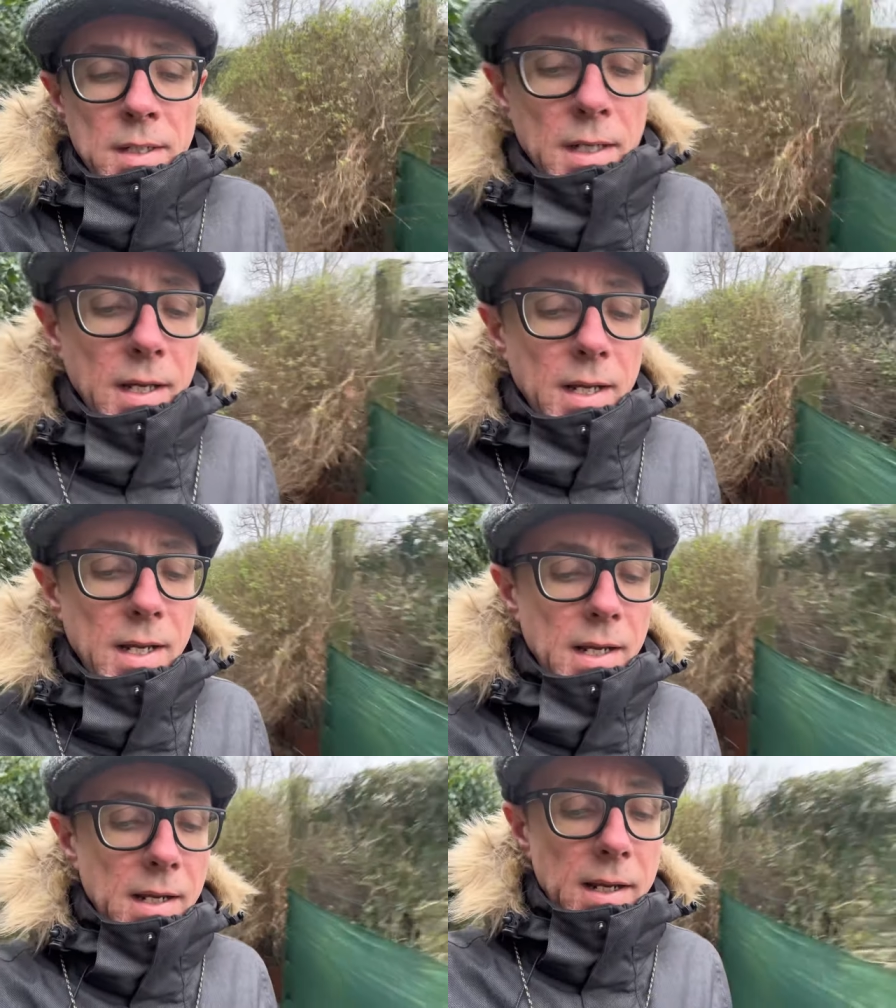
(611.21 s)
Uh,
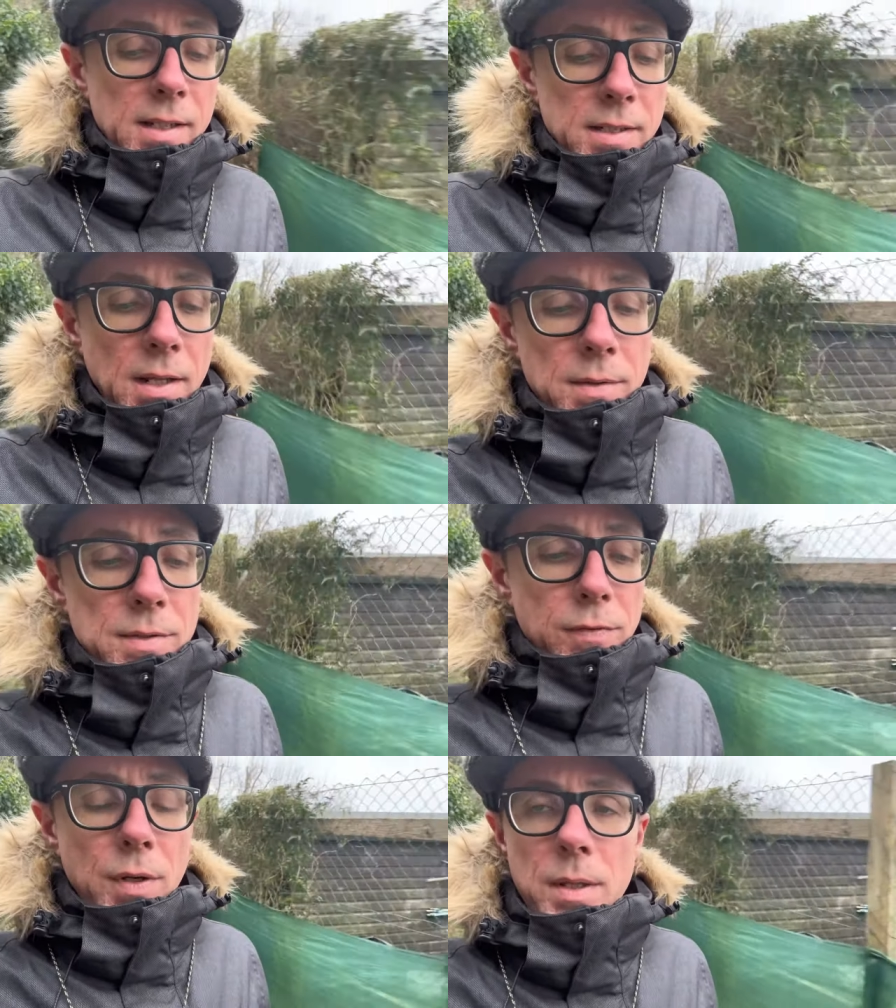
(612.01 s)
and you know, there was
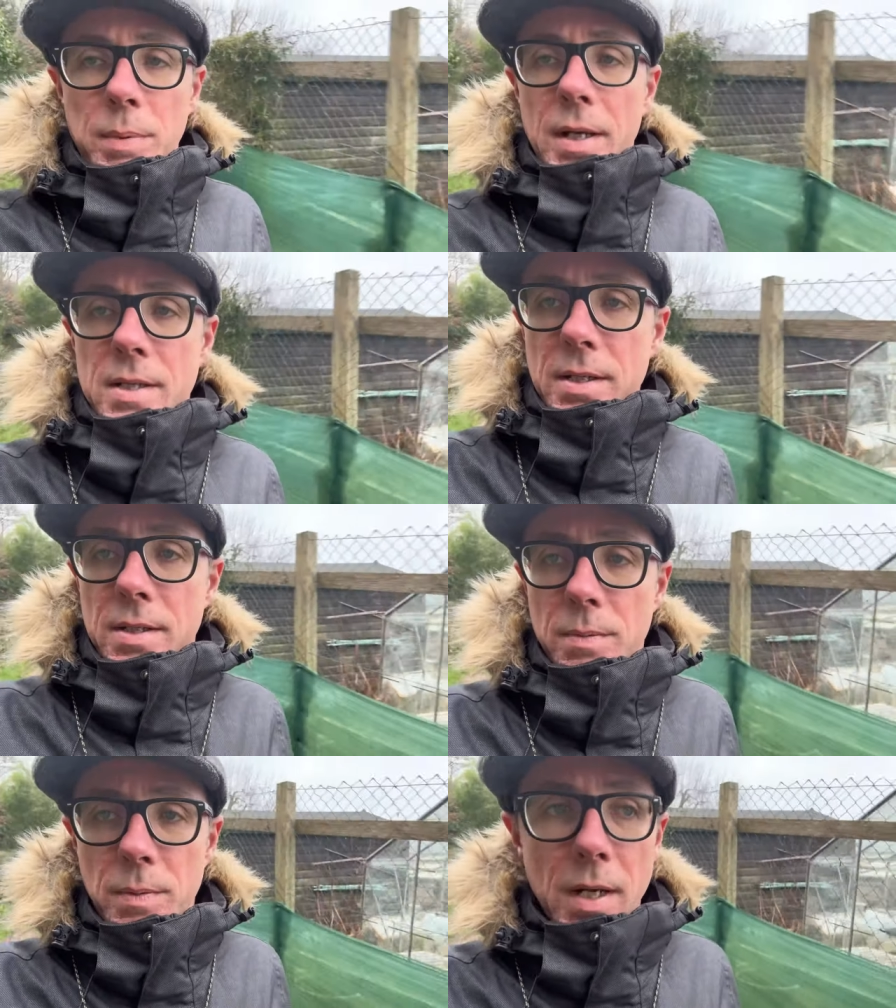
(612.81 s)
a few other
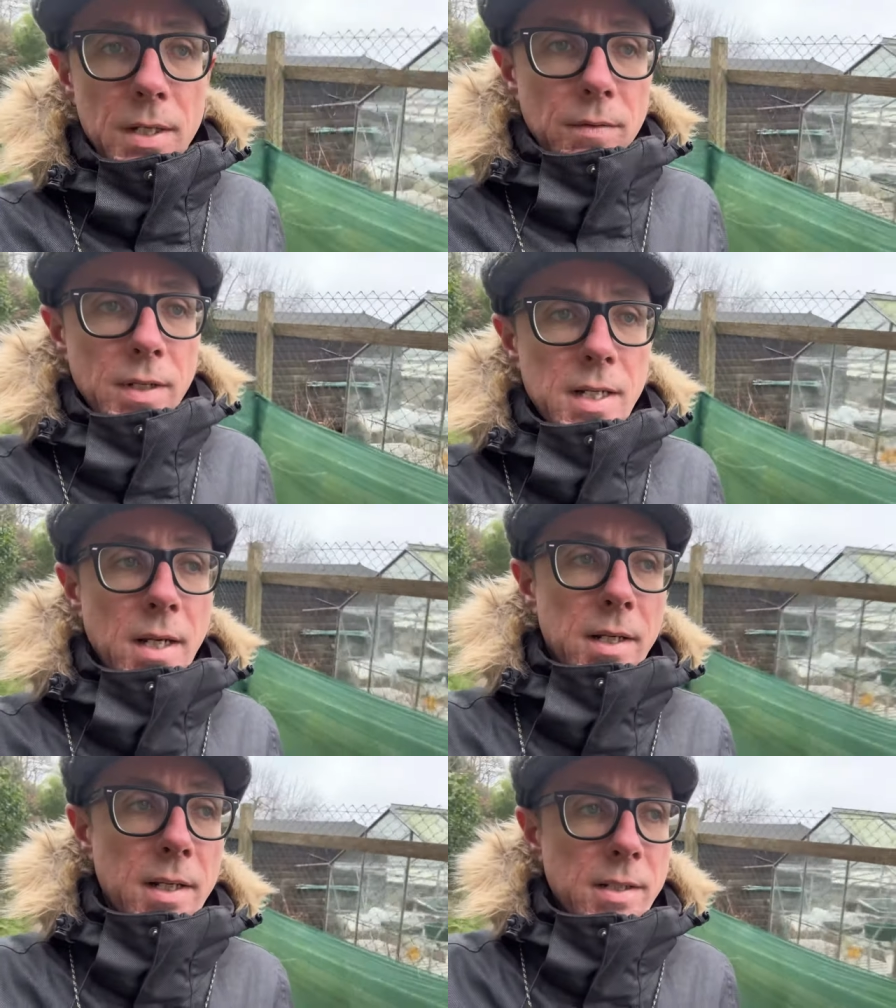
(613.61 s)
places where you really kind
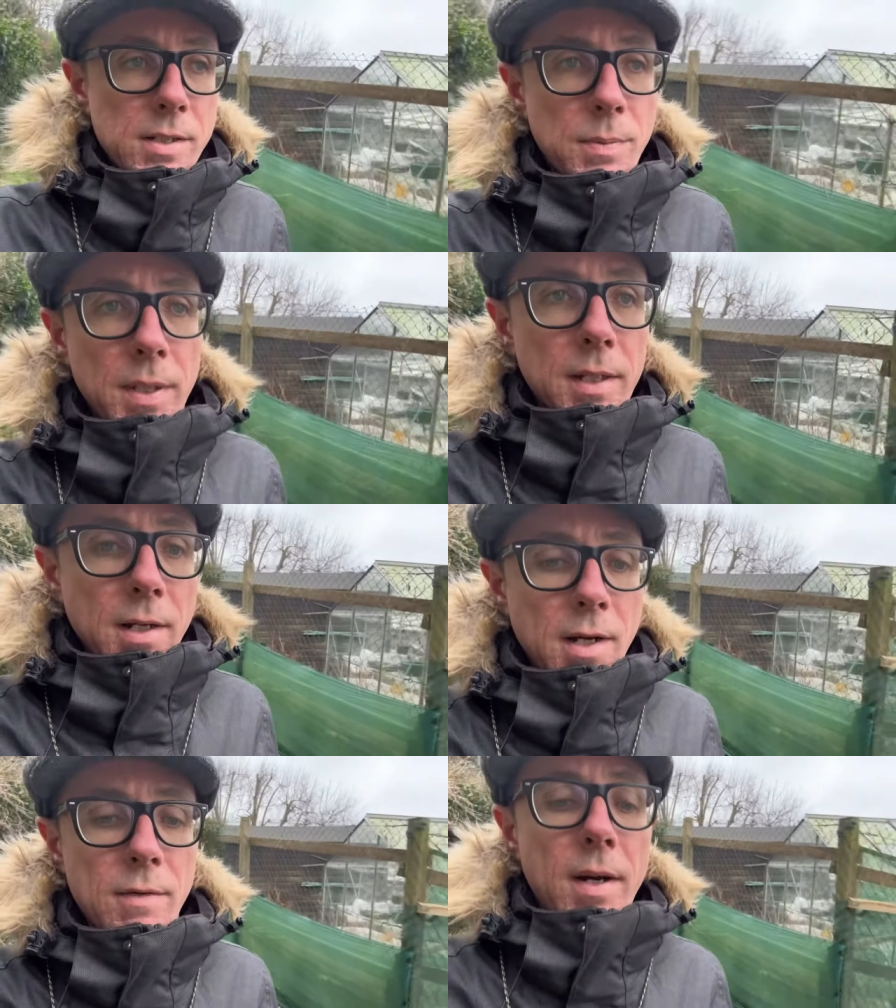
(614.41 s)
of needed to swing the
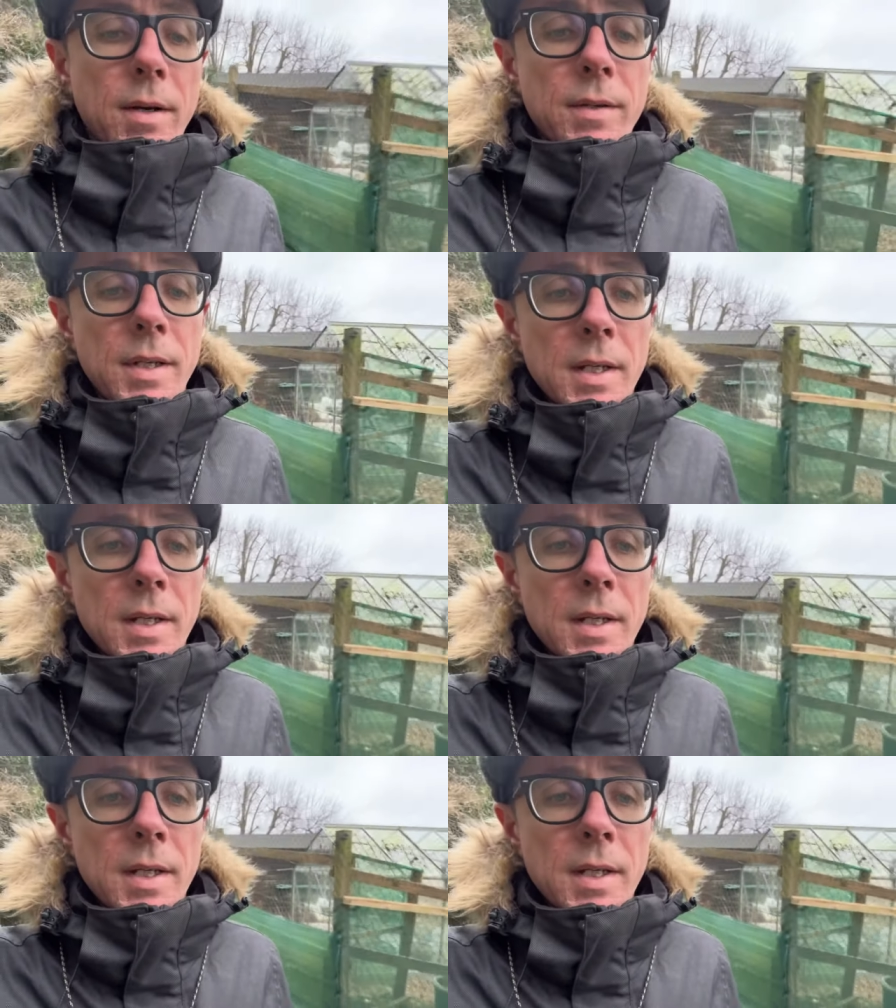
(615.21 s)
car around